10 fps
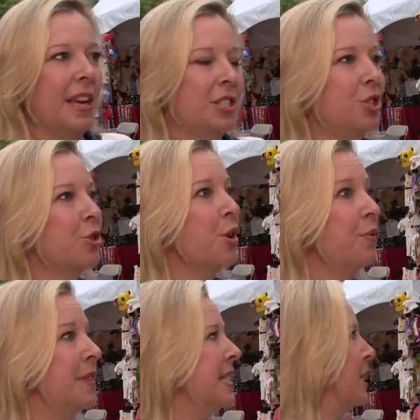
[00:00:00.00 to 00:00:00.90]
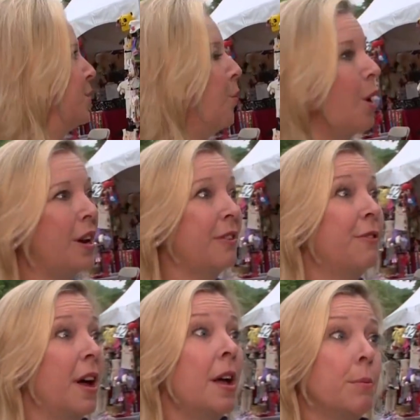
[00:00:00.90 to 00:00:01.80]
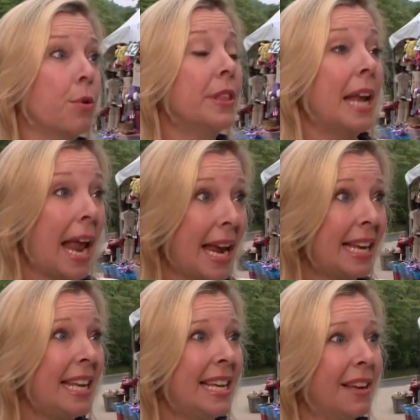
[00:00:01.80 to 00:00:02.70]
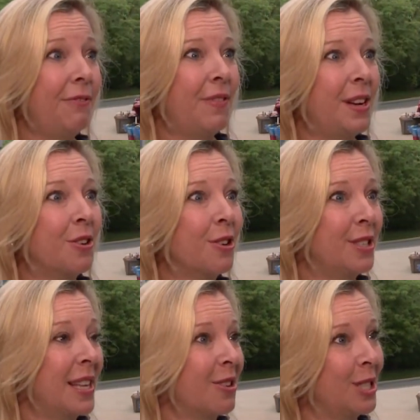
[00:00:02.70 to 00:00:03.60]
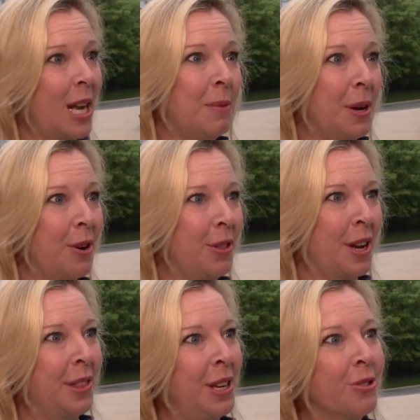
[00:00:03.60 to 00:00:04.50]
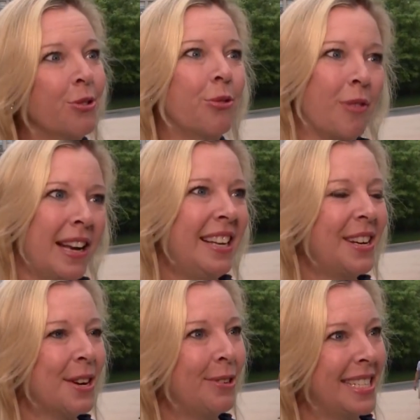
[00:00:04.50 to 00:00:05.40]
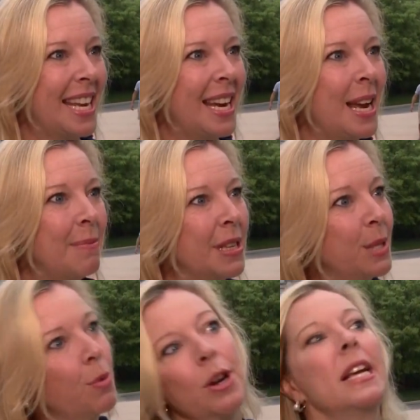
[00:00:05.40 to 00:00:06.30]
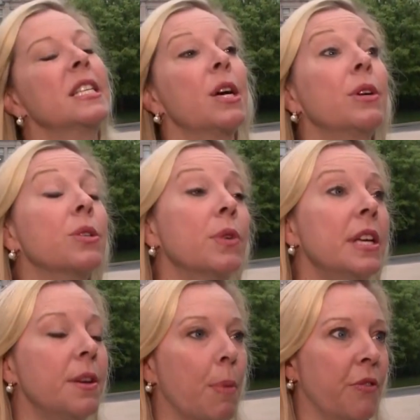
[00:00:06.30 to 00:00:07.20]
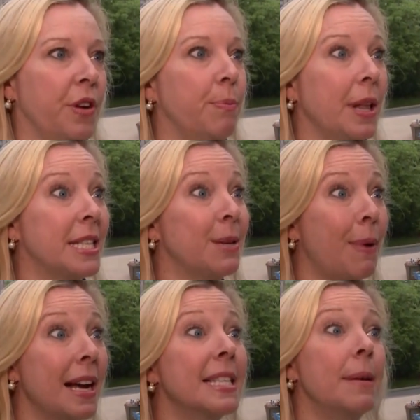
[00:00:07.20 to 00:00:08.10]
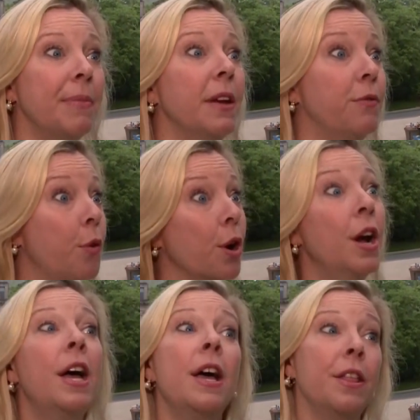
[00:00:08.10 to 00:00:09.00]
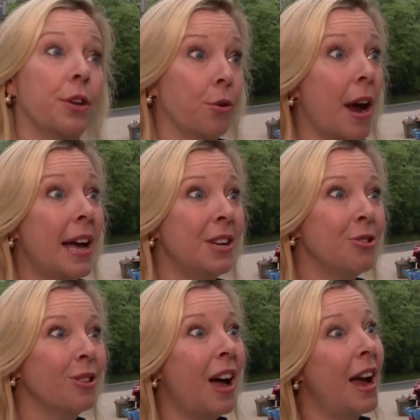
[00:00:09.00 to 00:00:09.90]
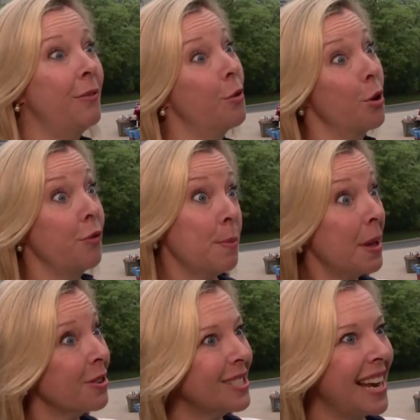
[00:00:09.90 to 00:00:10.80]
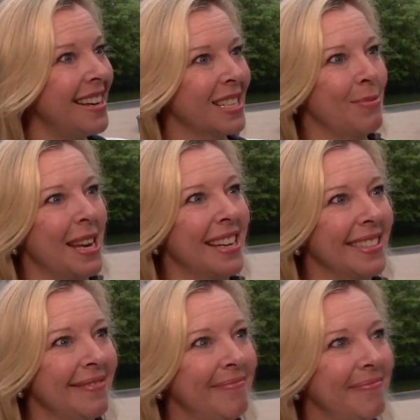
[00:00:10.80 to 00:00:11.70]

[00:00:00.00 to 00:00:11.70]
That's true. This is one of more than 80 gift vendors that are set up here on the cathedral, ready to go at 10 a.m. this morning. So it's really the perfect place to buy something for the grad in your life or for Mother's Day next weekend.